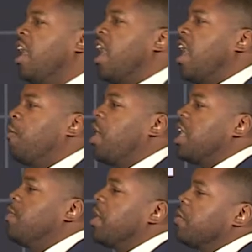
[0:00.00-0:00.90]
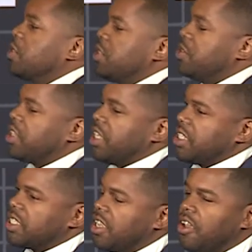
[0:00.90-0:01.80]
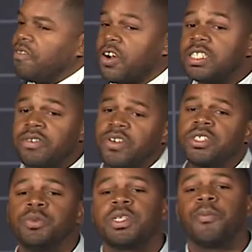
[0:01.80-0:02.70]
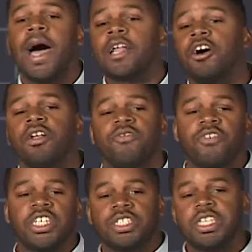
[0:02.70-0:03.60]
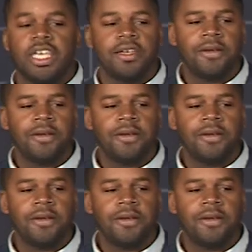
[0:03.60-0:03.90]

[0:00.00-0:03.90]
And what he built were two things. First of which was a bot called Freshly.